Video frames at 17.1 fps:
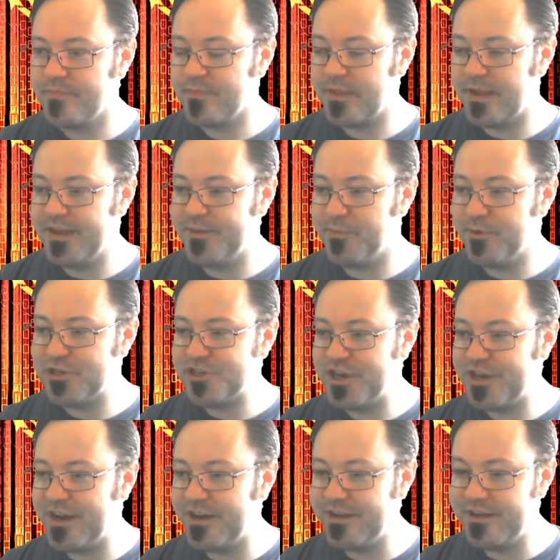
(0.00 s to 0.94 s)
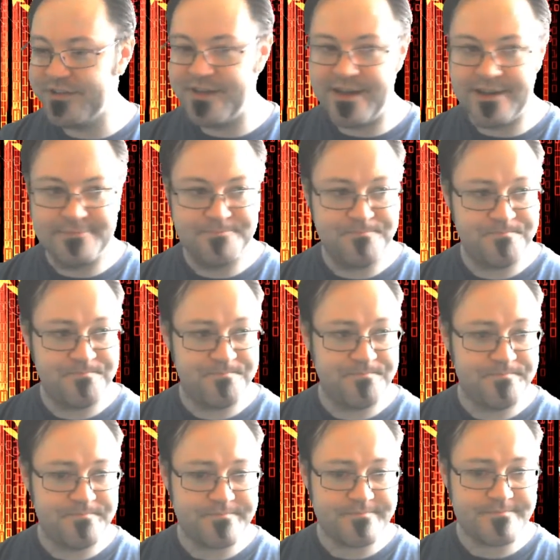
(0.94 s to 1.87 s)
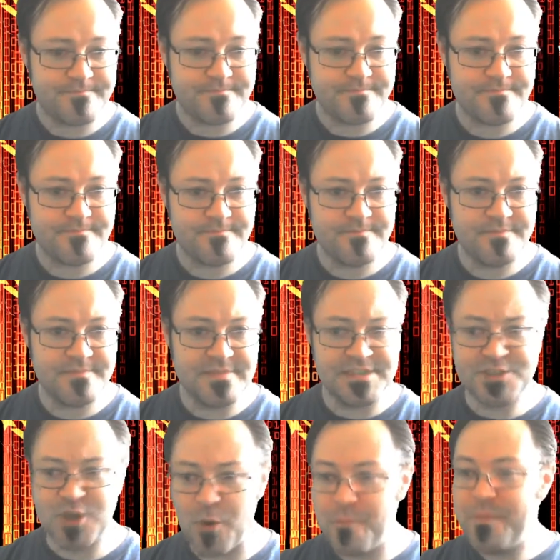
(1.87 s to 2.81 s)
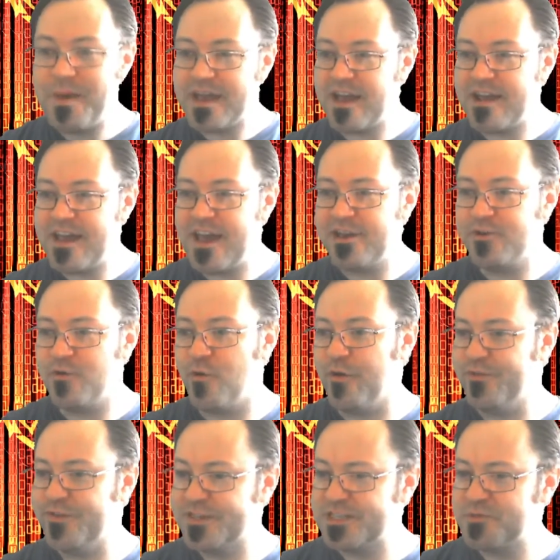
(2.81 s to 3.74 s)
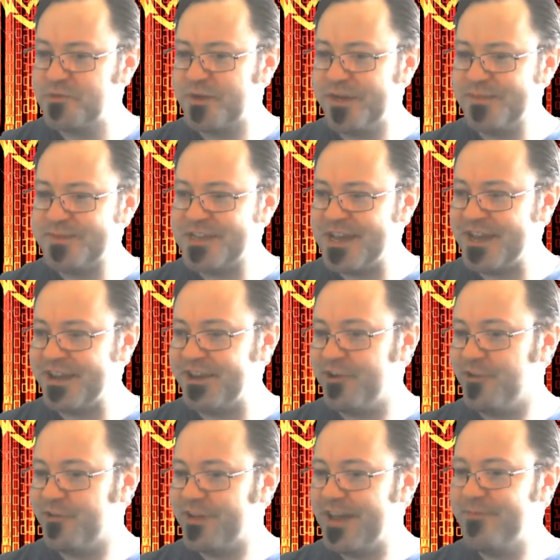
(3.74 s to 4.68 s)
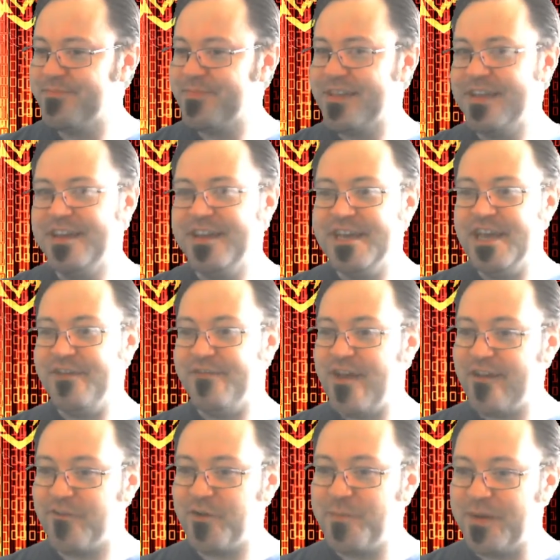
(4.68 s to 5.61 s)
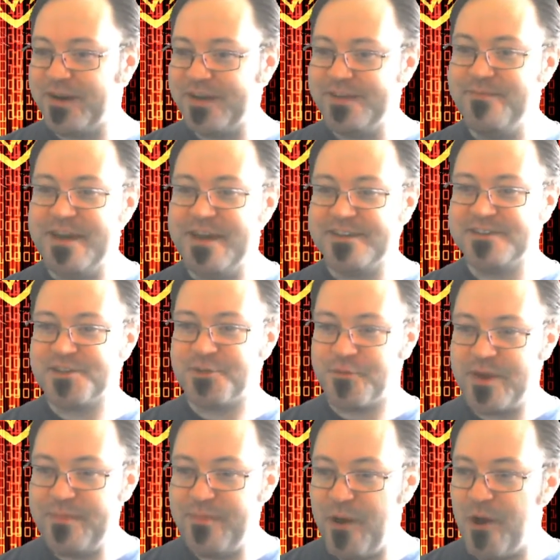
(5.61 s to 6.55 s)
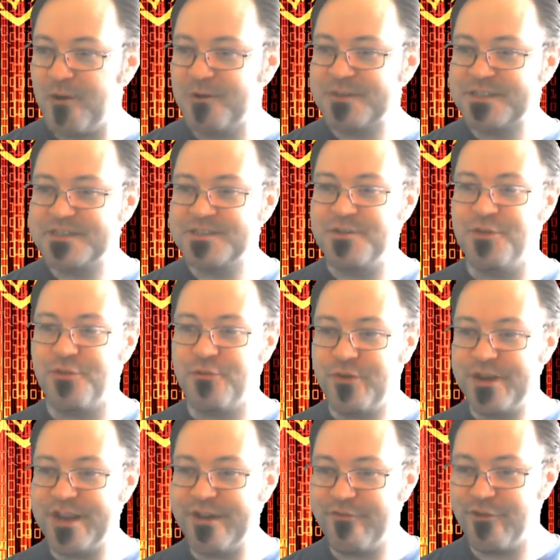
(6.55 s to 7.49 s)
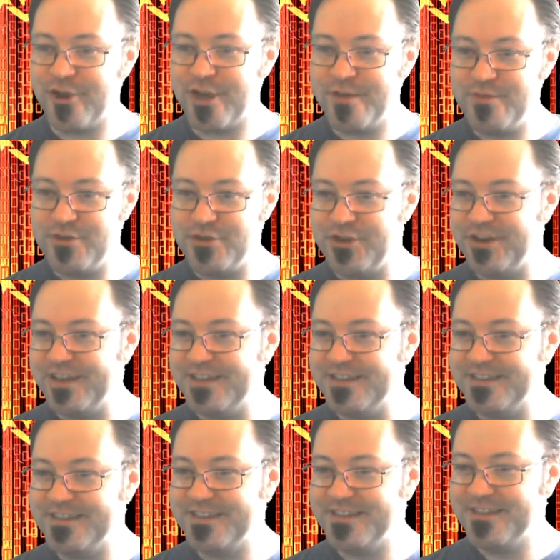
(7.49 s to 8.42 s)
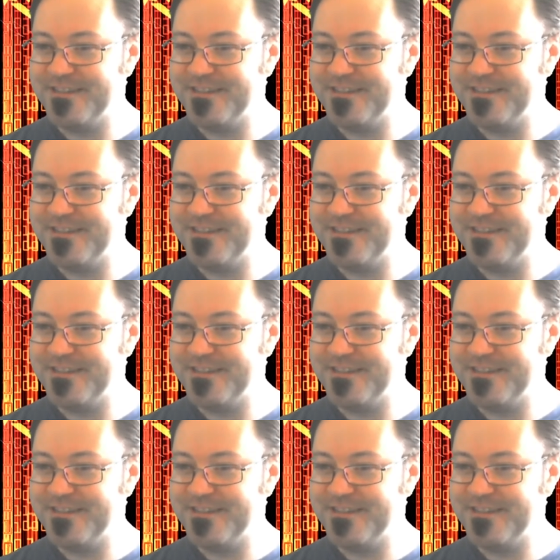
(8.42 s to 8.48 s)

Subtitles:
any of that. So pick a category. This is what I'm saying here, okay? If everybody makes 3 posts in 3 different communities,